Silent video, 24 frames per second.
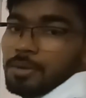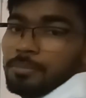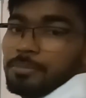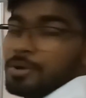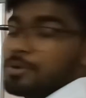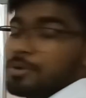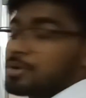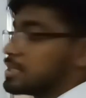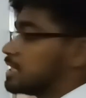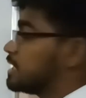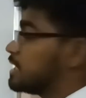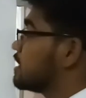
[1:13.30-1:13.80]

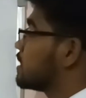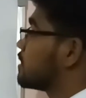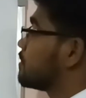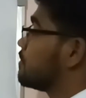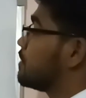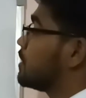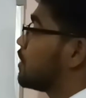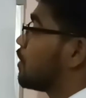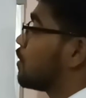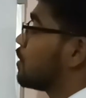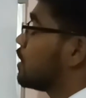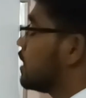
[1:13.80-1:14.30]
because here
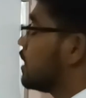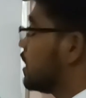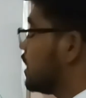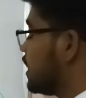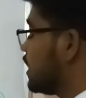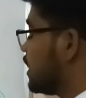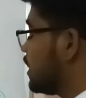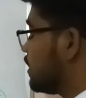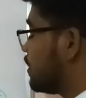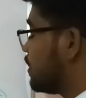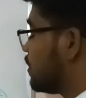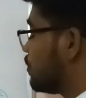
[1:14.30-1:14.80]
we
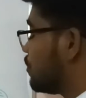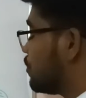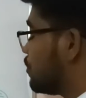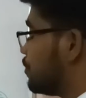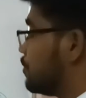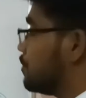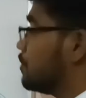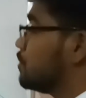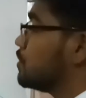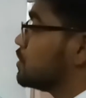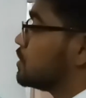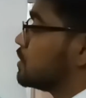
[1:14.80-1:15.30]
only
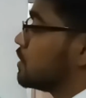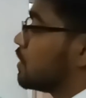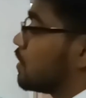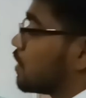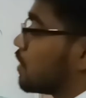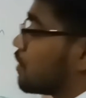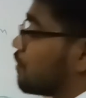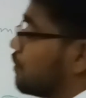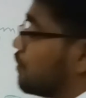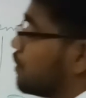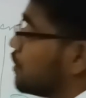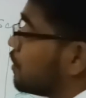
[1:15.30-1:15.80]
use
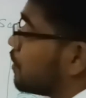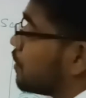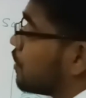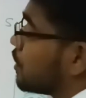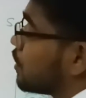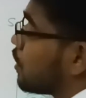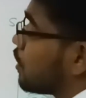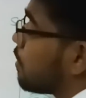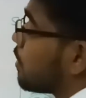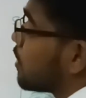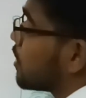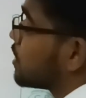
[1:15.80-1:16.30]
or view
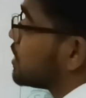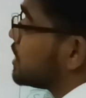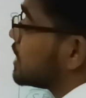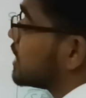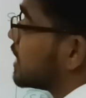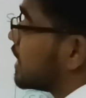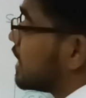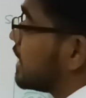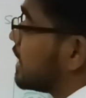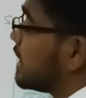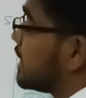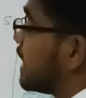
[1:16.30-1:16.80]

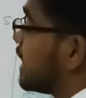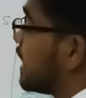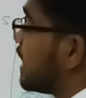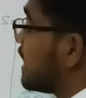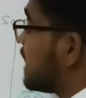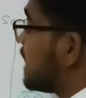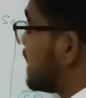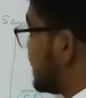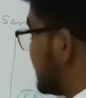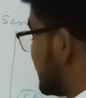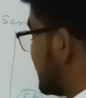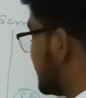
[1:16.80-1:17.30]
topological area
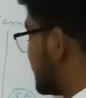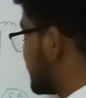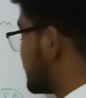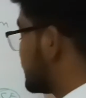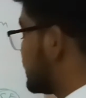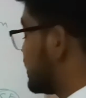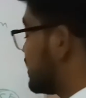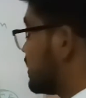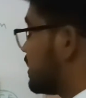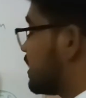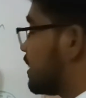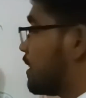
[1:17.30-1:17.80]
rather
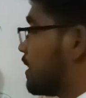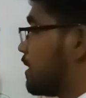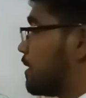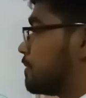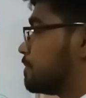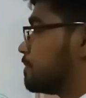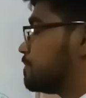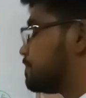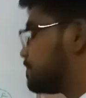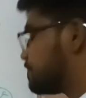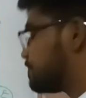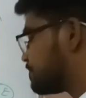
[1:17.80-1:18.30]
than
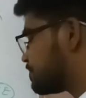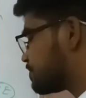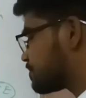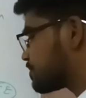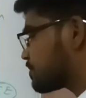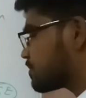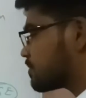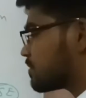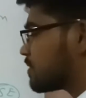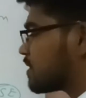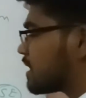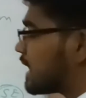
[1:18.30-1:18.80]

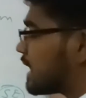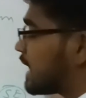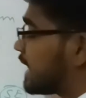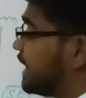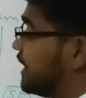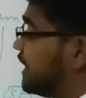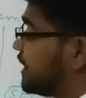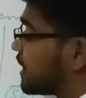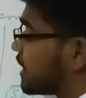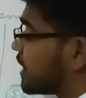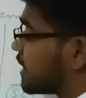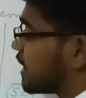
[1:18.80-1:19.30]

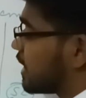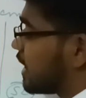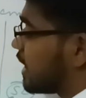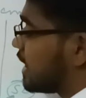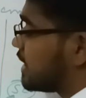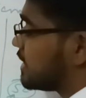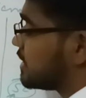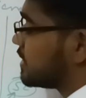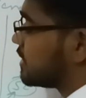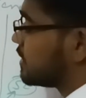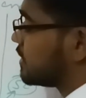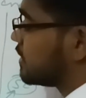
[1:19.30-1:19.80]

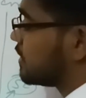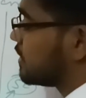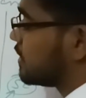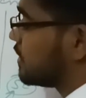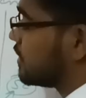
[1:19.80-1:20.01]
internalize.